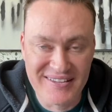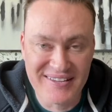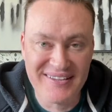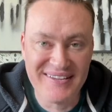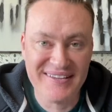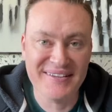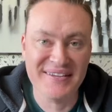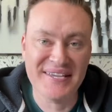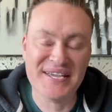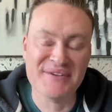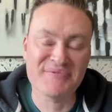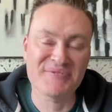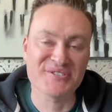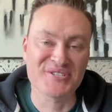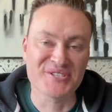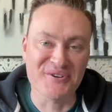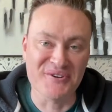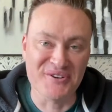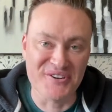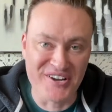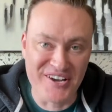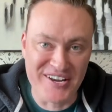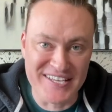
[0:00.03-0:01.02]
Hey, what's
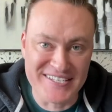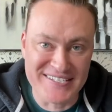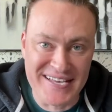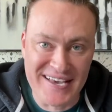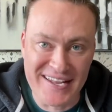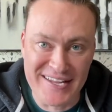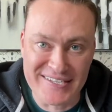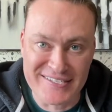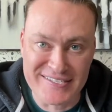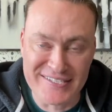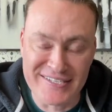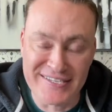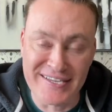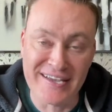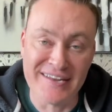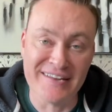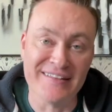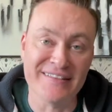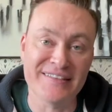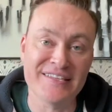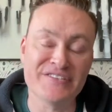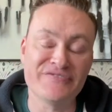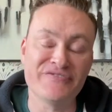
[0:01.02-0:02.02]
going on? It's Alex here, and
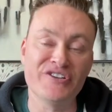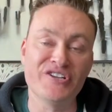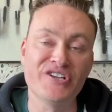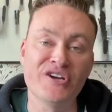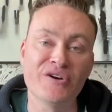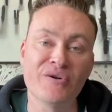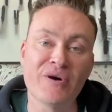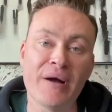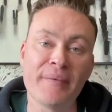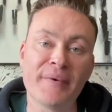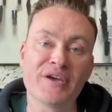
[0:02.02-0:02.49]
in this video I'm